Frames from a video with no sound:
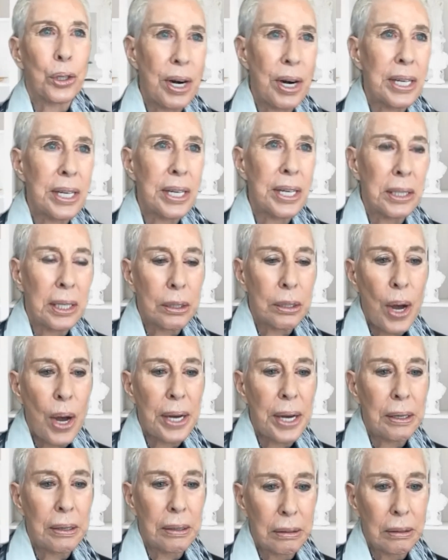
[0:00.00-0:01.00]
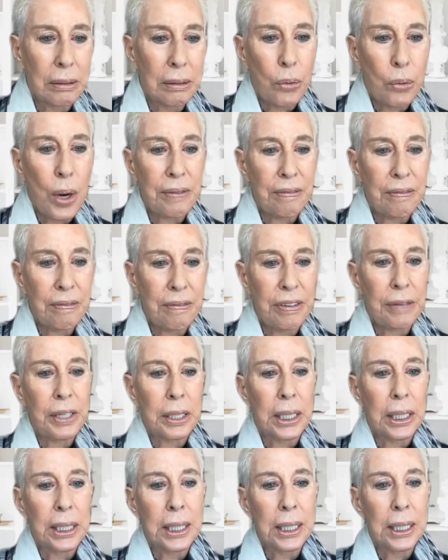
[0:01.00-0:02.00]
portrays this quite
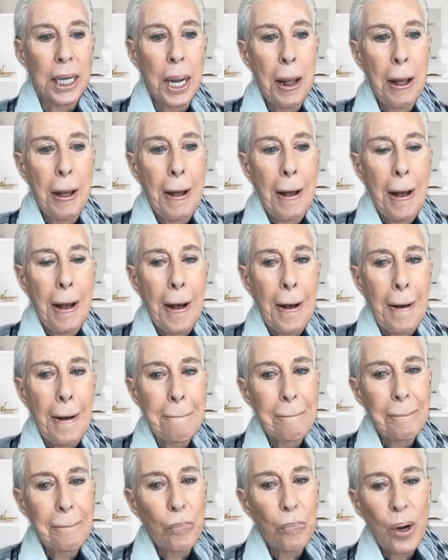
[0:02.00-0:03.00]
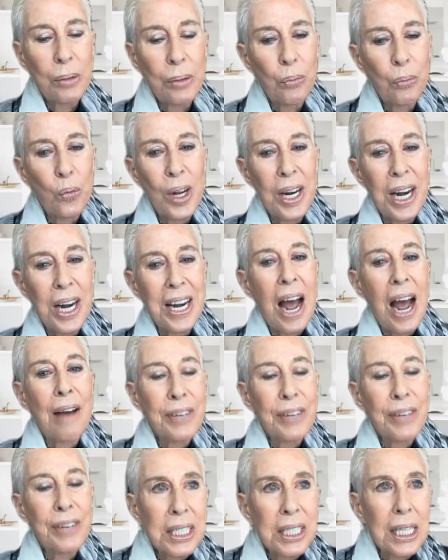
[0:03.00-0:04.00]
vividly. What
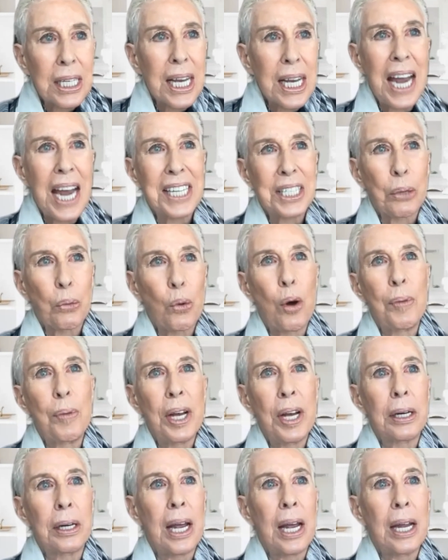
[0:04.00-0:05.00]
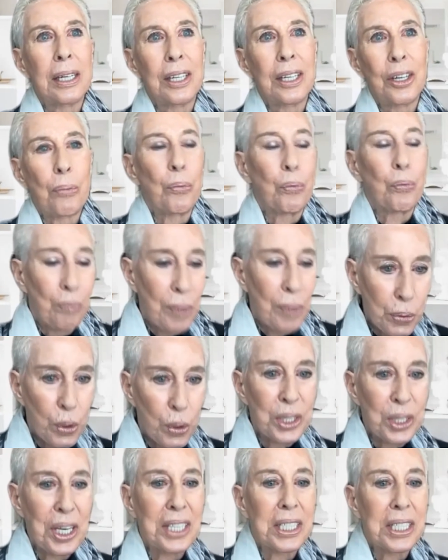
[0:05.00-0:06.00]
obviously, as a woman, and you're much
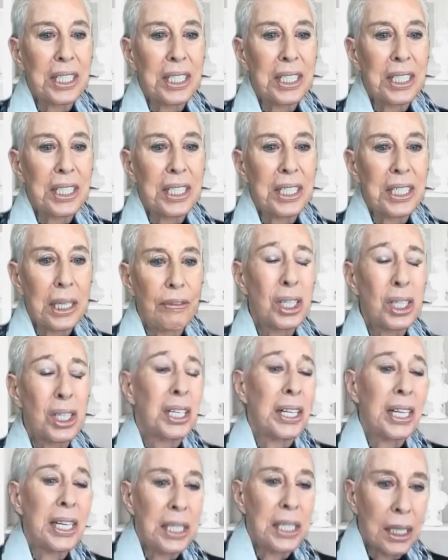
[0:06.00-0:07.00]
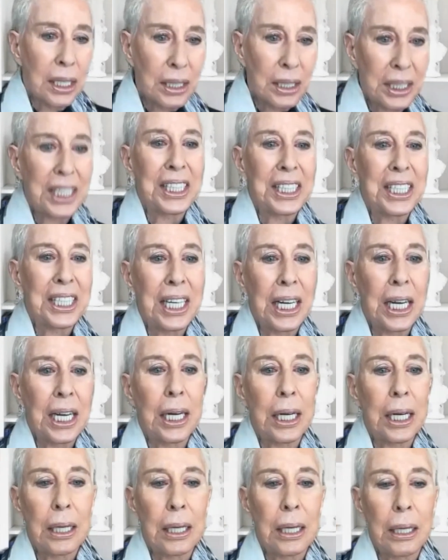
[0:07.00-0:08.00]
more sensitive and tuned to this, and
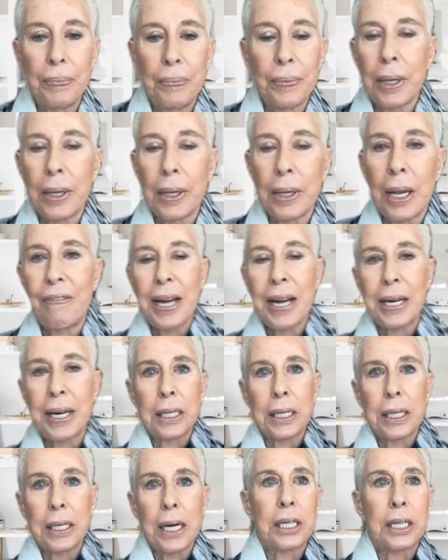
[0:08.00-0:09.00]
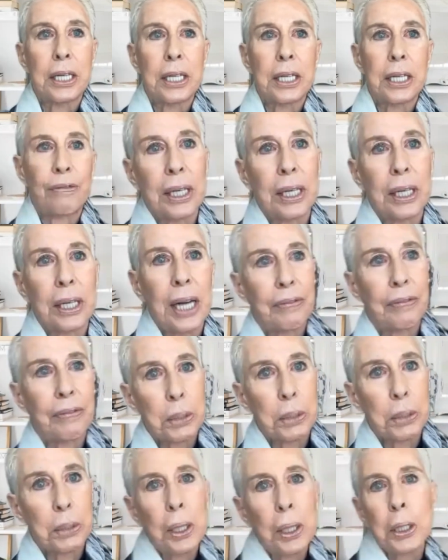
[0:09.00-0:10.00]
clearly have had a different
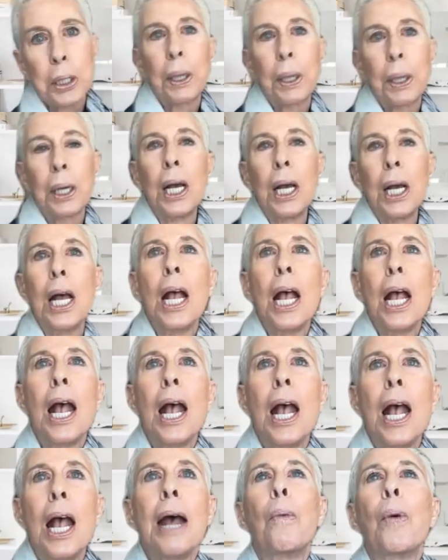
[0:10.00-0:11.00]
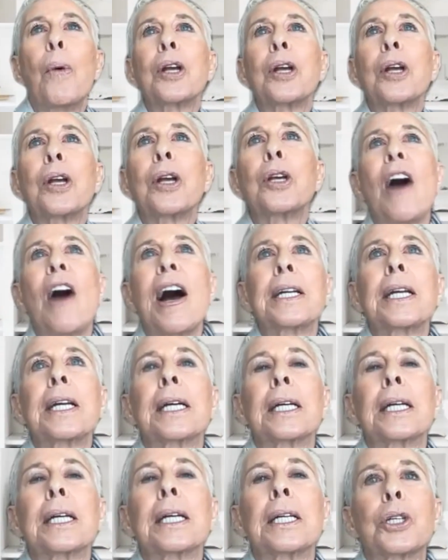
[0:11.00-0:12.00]
kind of experience, but what are you
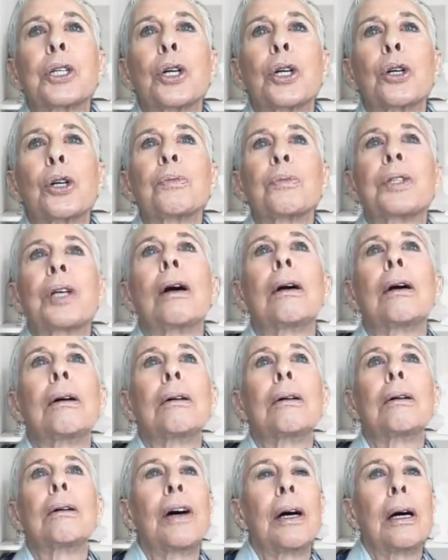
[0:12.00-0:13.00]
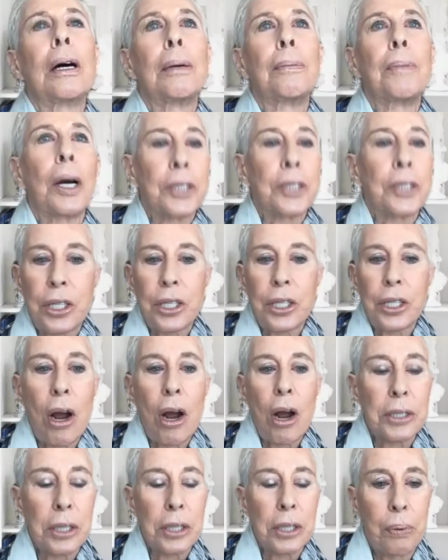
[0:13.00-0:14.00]
finding in terms of
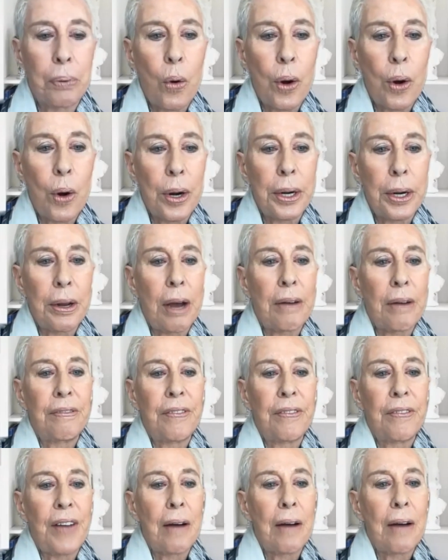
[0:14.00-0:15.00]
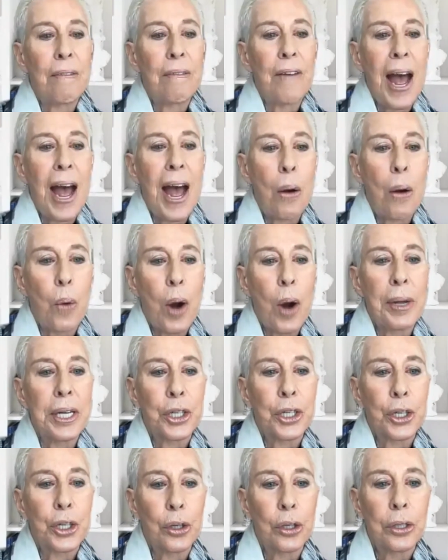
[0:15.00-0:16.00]
just across the board of how
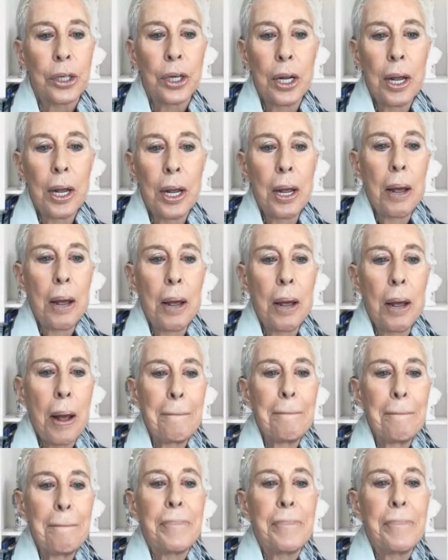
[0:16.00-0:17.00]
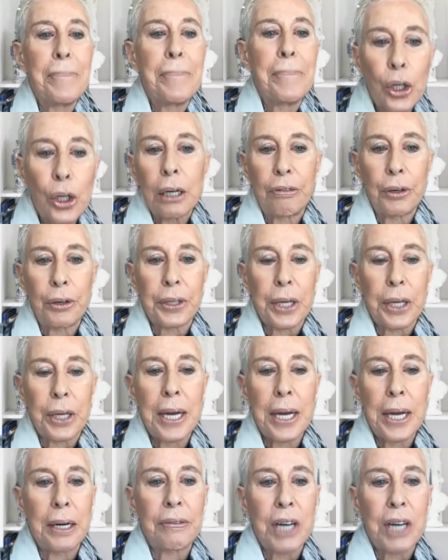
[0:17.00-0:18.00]
women should be looking
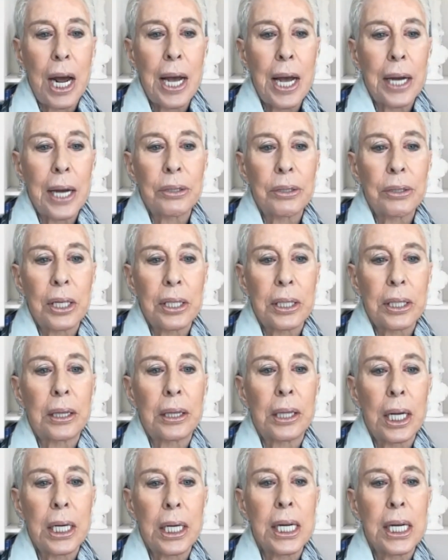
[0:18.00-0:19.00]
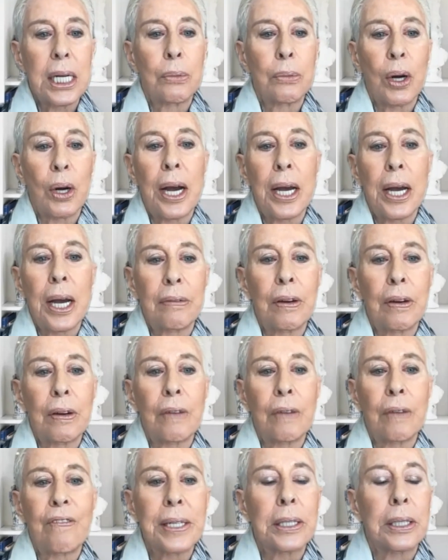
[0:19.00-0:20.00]
for the kind of diagnosis that they need? What
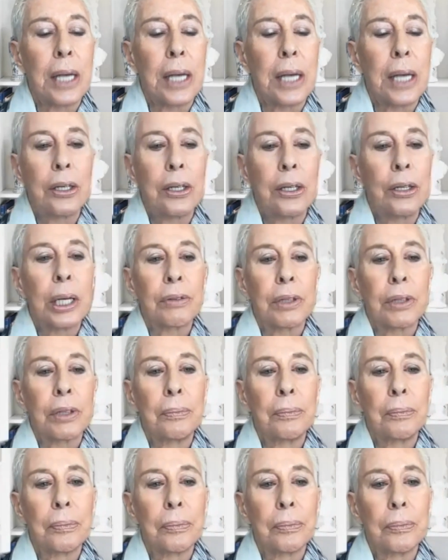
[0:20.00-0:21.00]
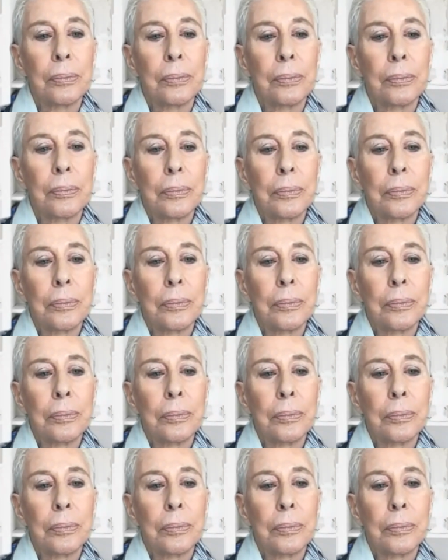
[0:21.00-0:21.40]
kind of advice can you give them?